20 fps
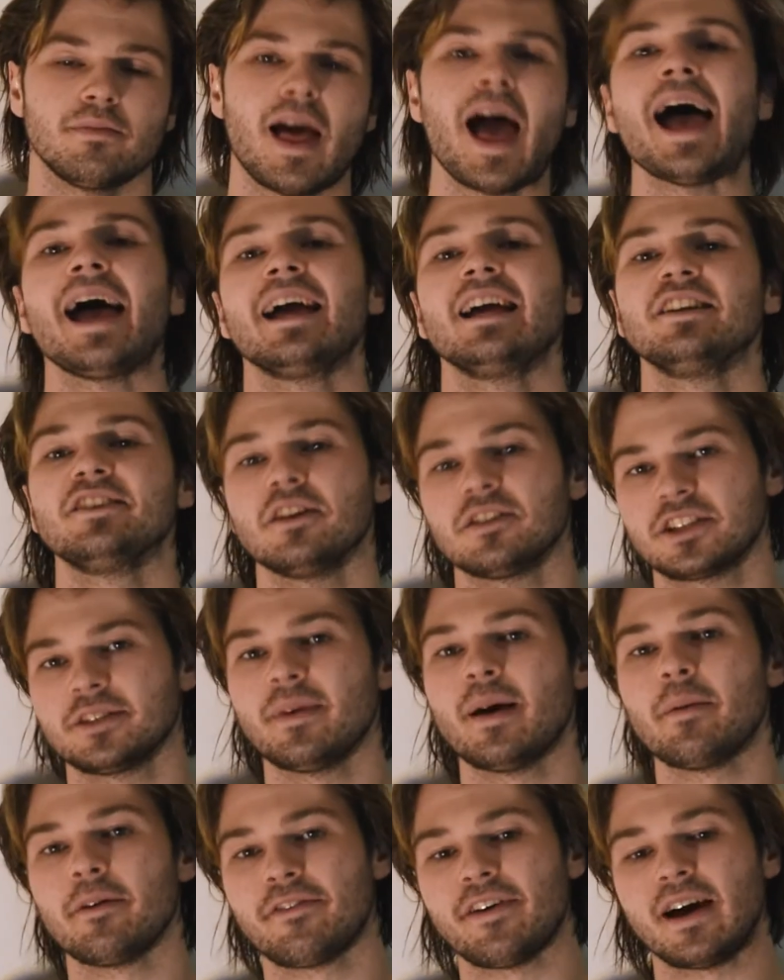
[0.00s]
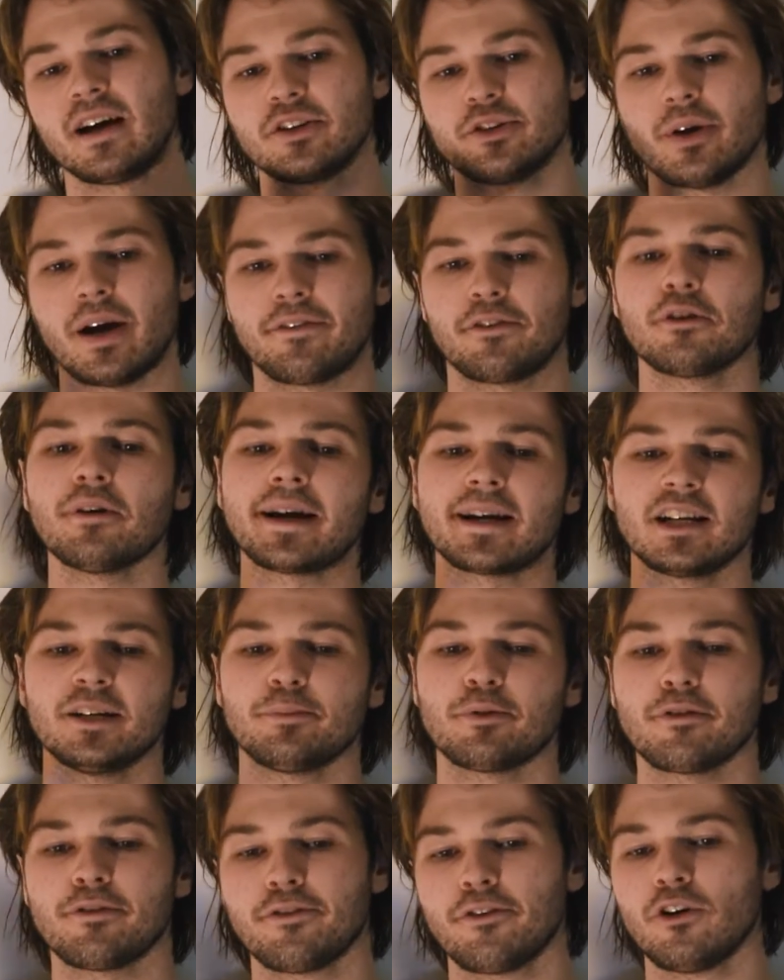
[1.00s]
A doctor may be found to have correctly
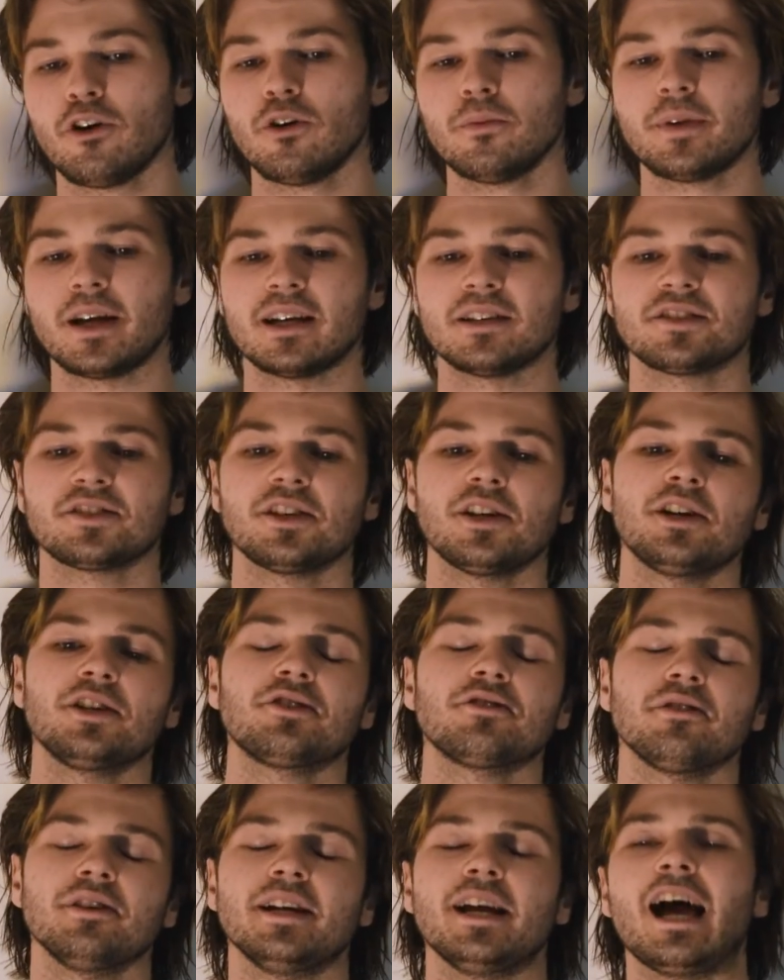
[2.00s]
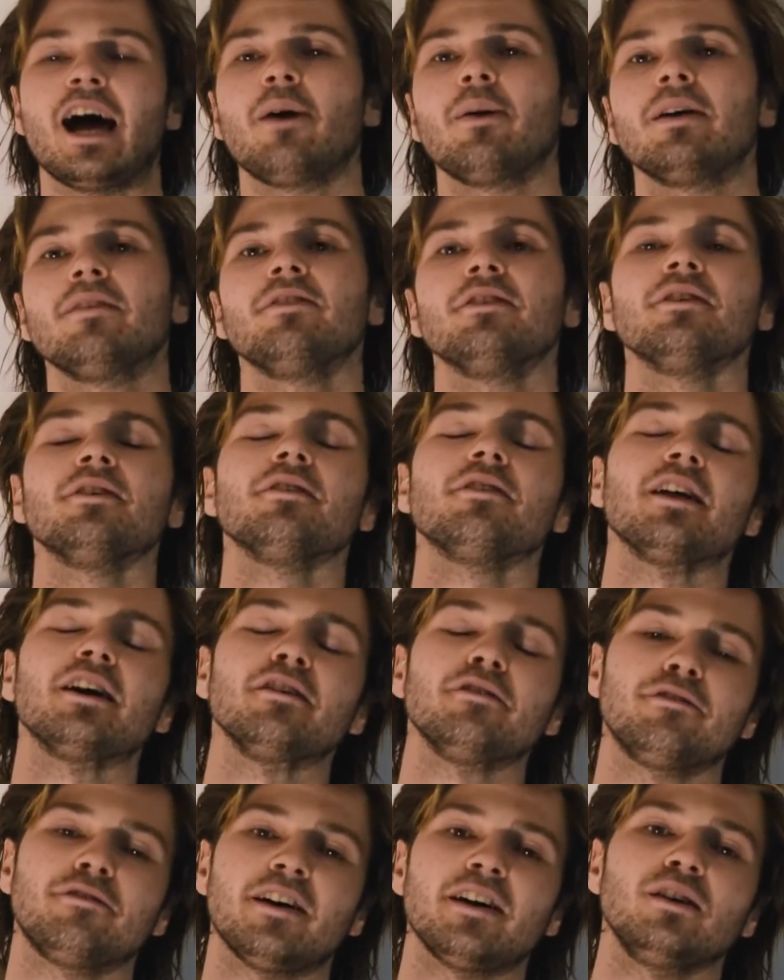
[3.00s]
performed a surgery, however,
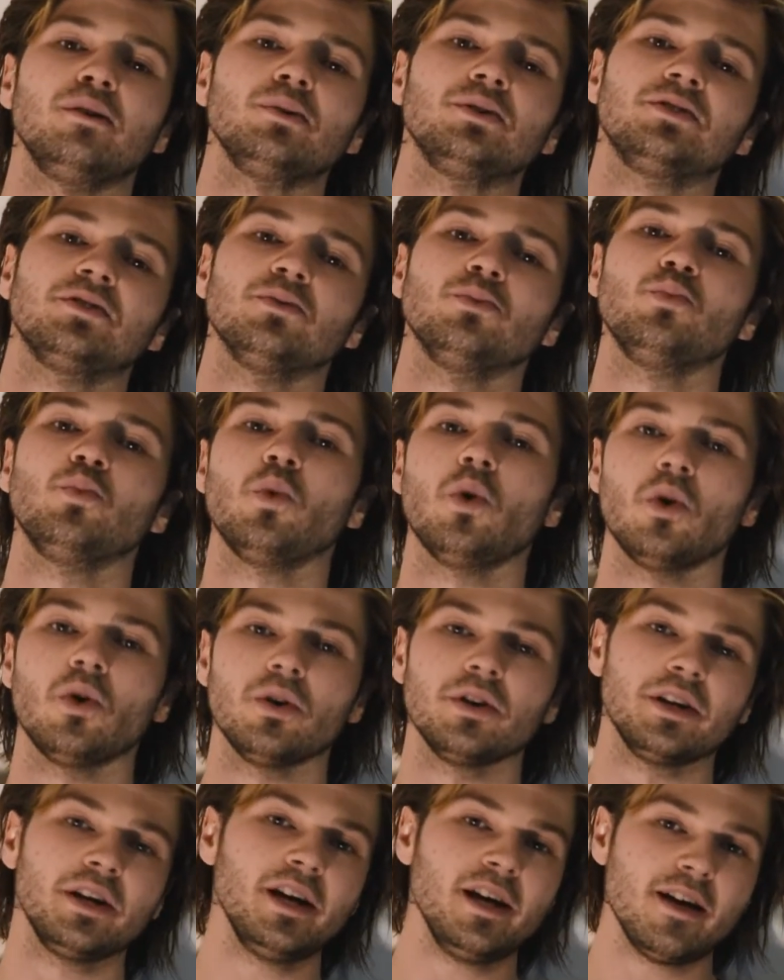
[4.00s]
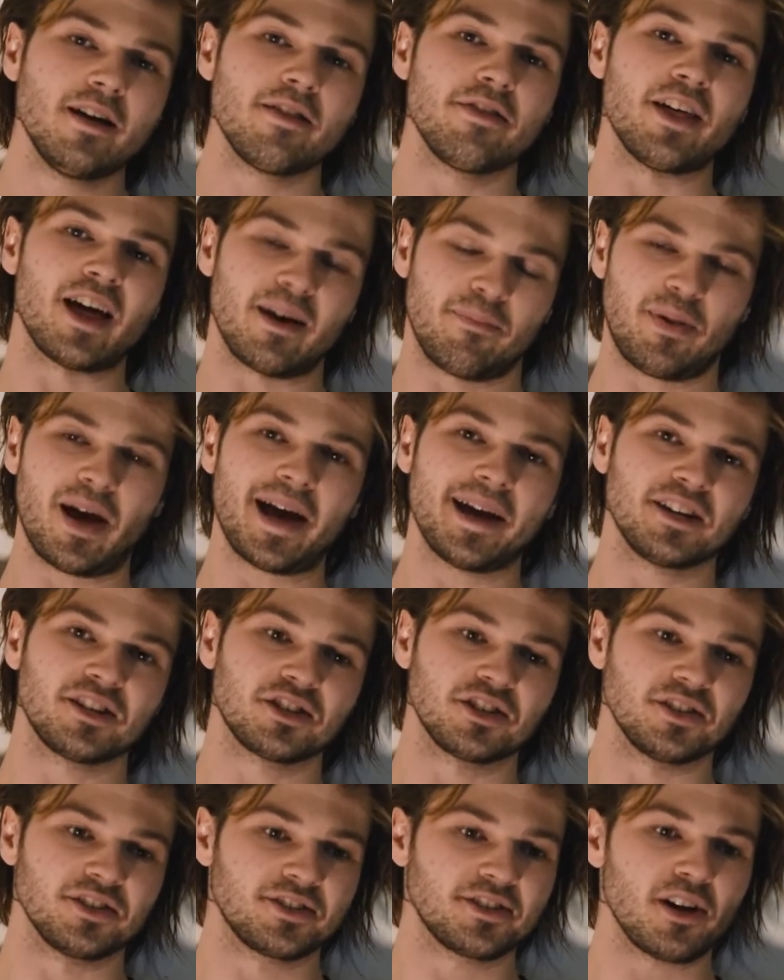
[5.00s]
they failed to warn their
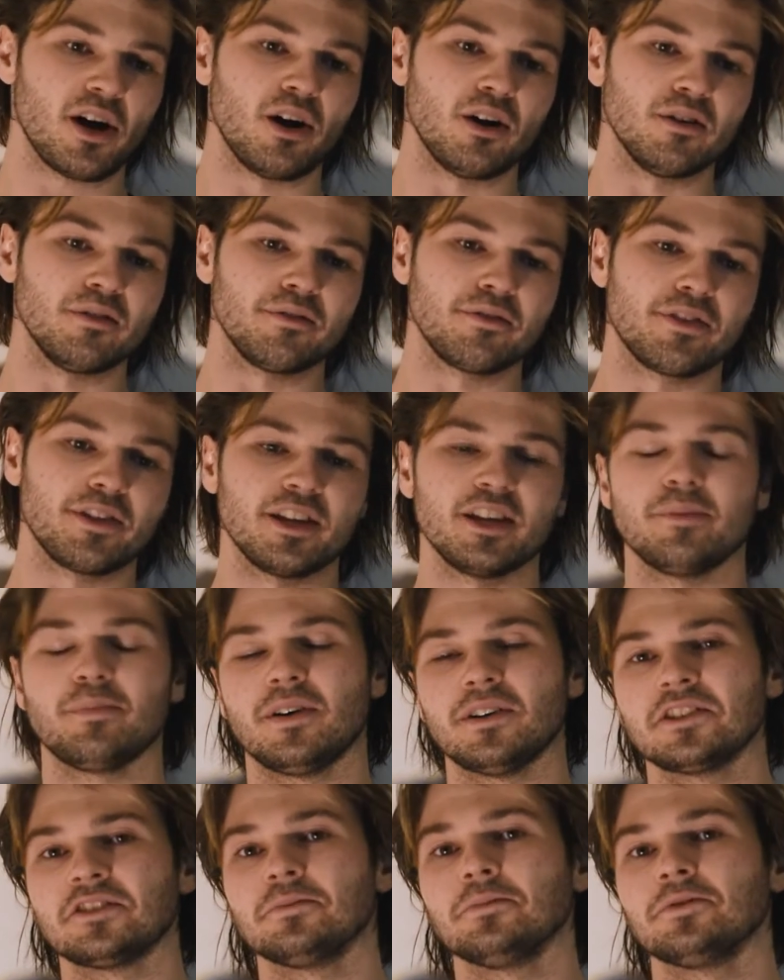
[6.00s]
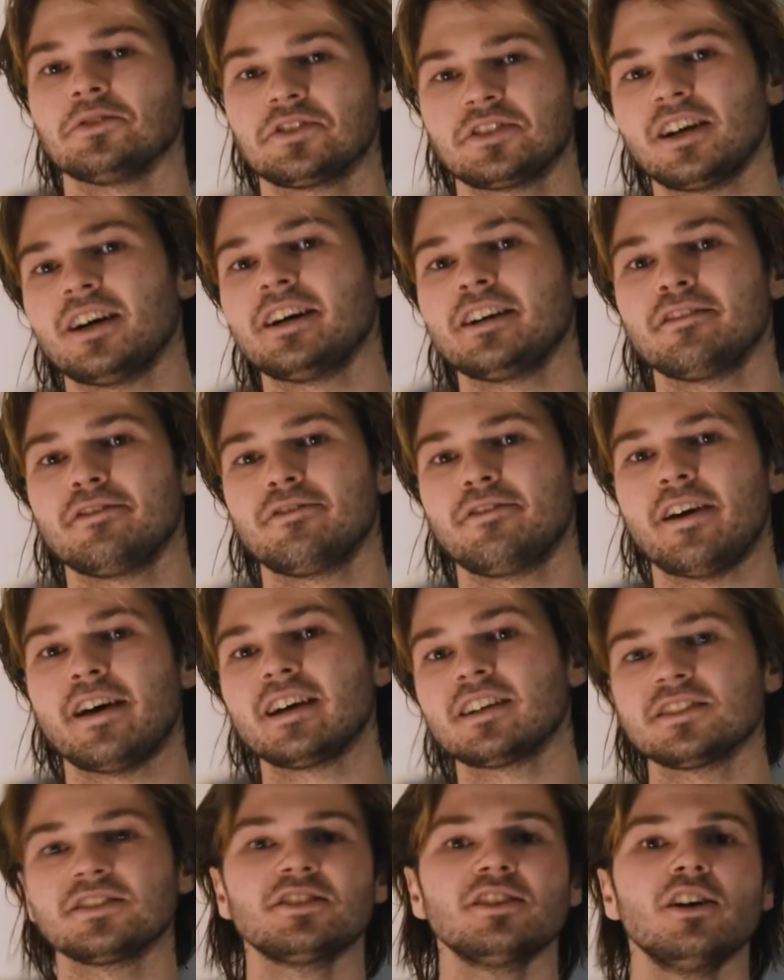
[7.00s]
patient of the possible side
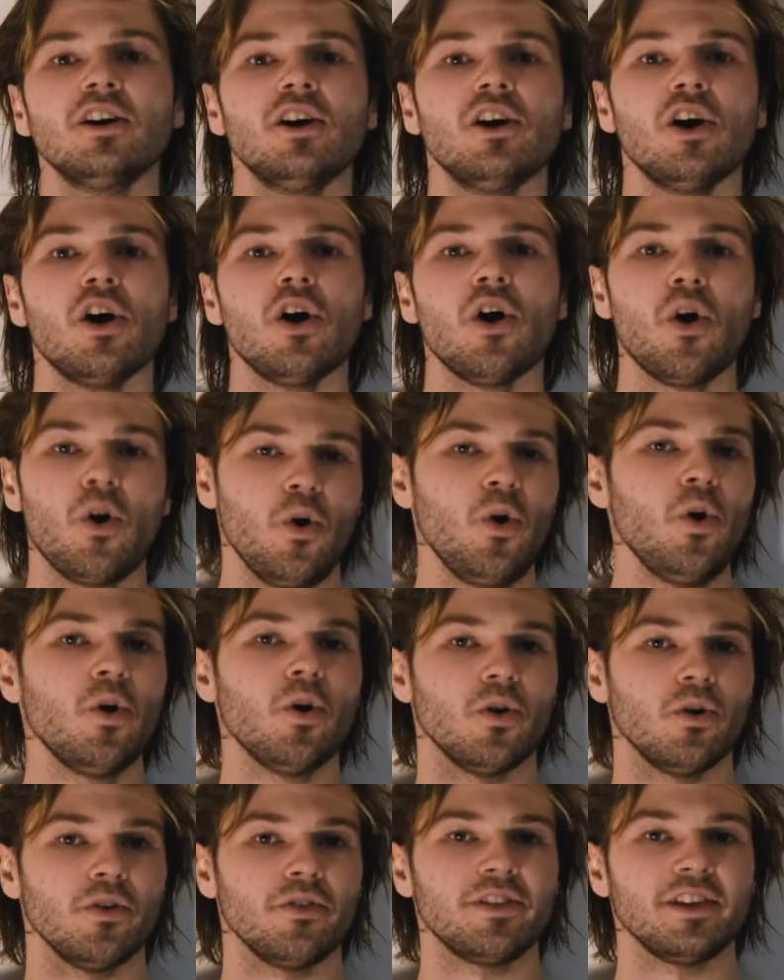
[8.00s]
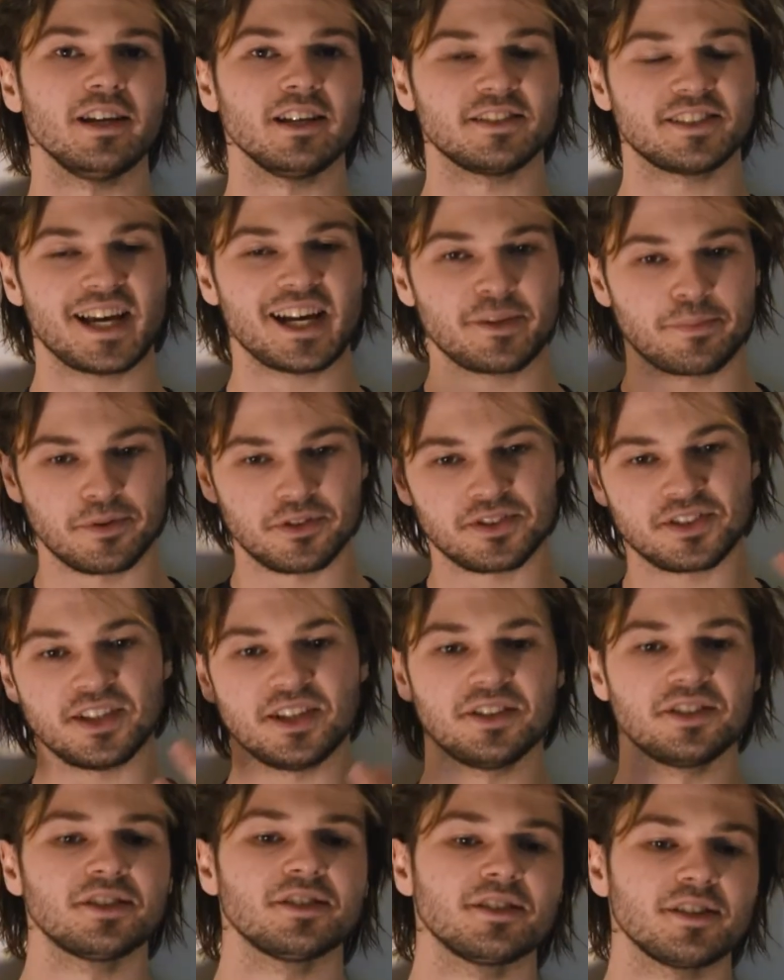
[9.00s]
effects or the exact
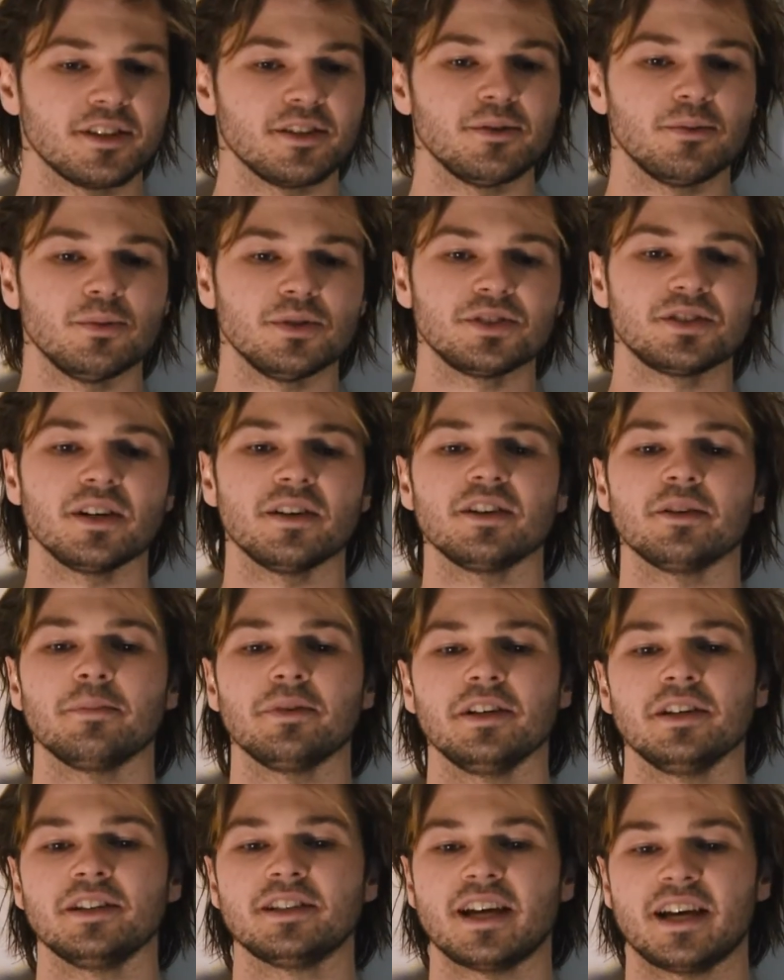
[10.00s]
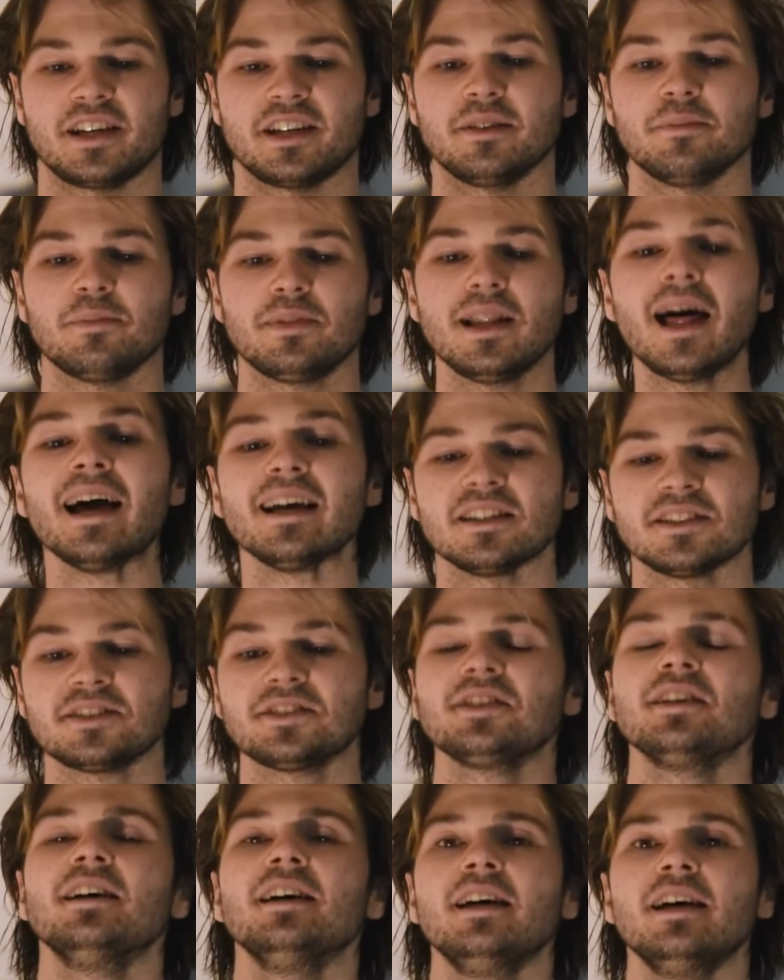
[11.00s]
procedure that was going to be taking
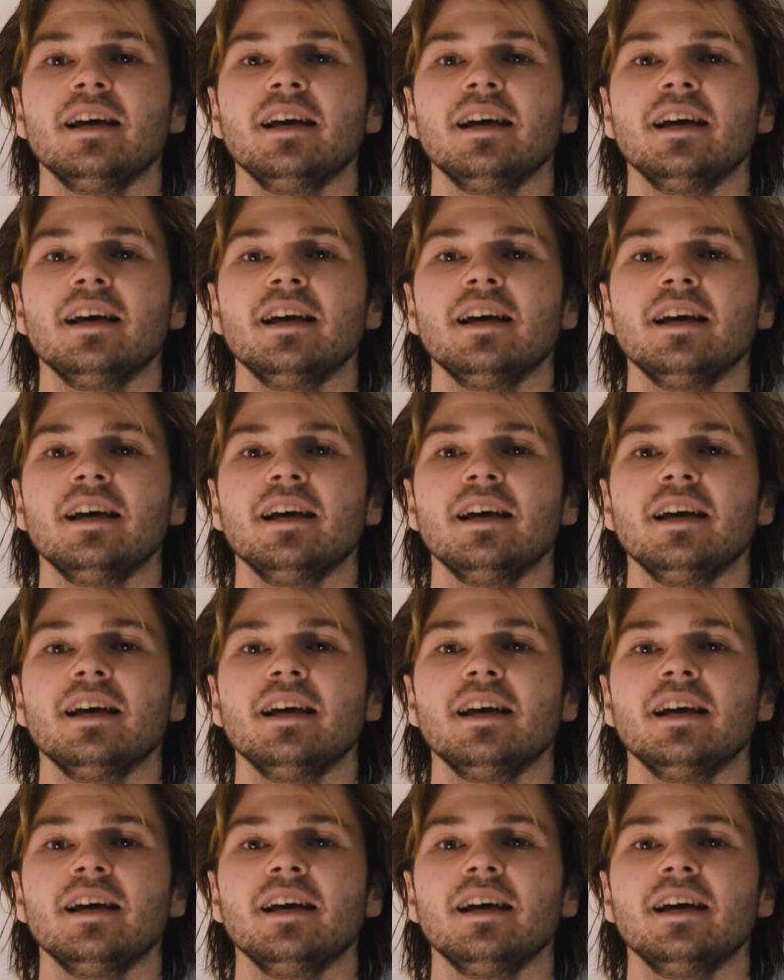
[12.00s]
place.